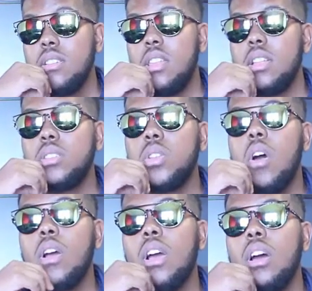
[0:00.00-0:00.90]
that
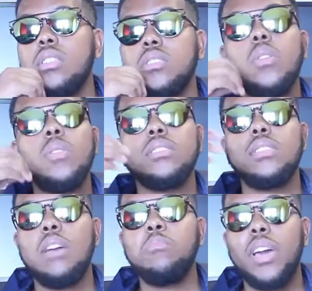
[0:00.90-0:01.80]
song. The song was
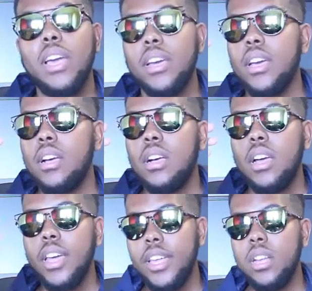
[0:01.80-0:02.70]
done by
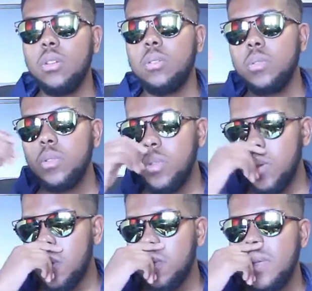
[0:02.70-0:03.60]
Halo, you
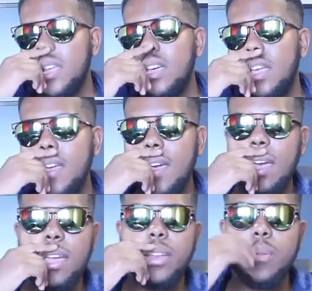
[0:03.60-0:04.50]
know,
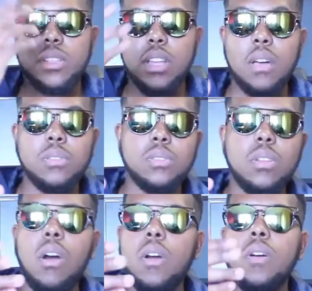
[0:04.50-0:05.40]
and it was a house
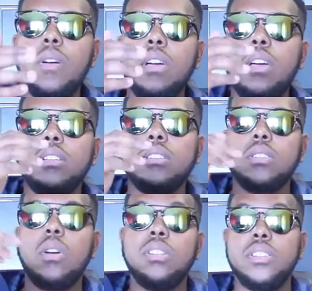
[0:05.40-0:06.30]
song. It's
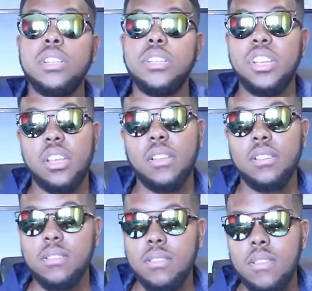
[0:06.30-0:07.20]
called Reaching.
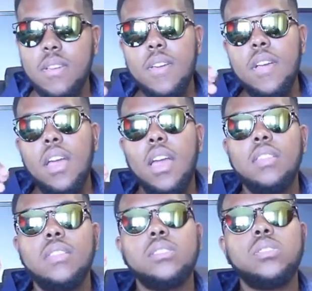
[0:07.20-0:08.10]

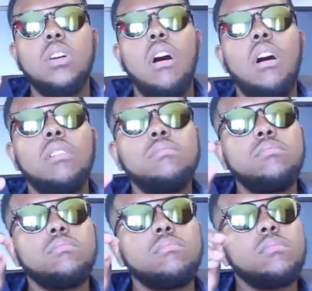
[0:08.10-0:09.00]
And that song,
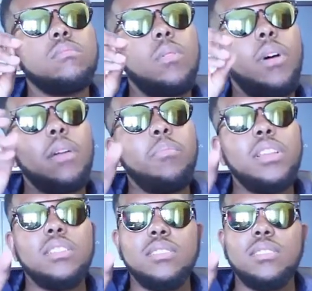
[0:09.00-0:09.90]
what
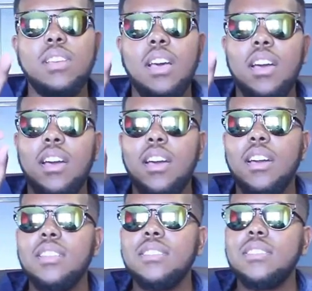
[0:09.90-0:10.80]
happened is
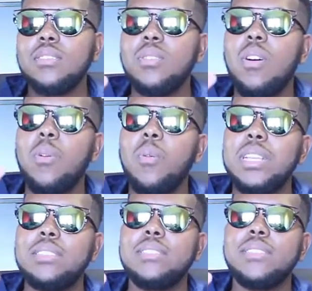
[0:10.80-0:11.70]
the song
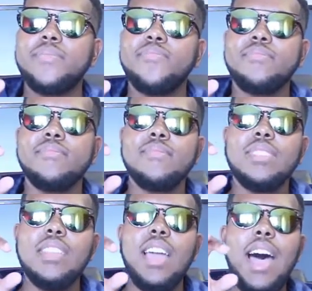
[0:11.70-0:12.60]
was,
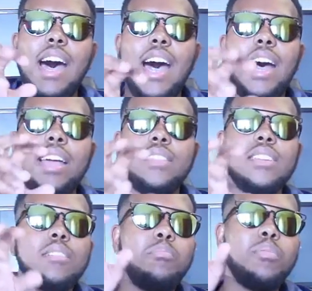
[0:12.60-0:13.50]
I
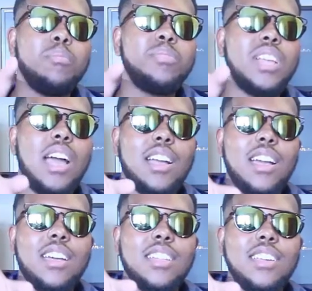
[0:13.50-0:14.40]
think Boom Shaka,